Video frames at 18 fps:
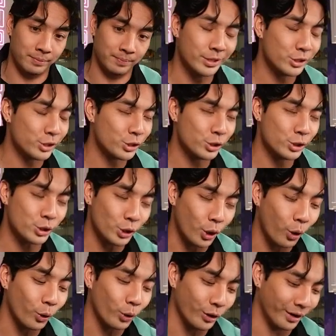It's
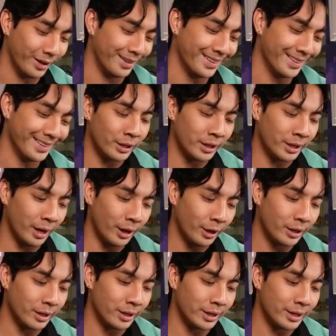so good. The
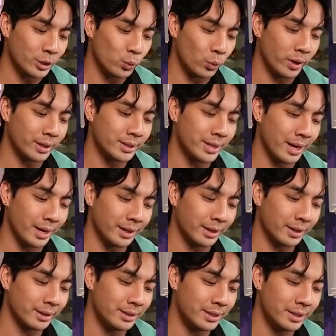Inherited is when
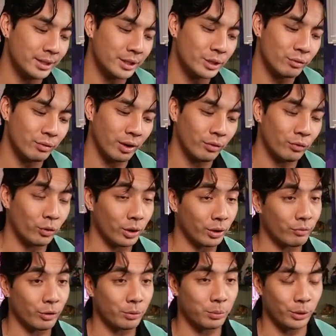attacking, de-Digivolve one
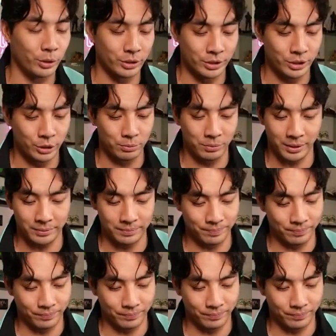of your opponent's Digimon.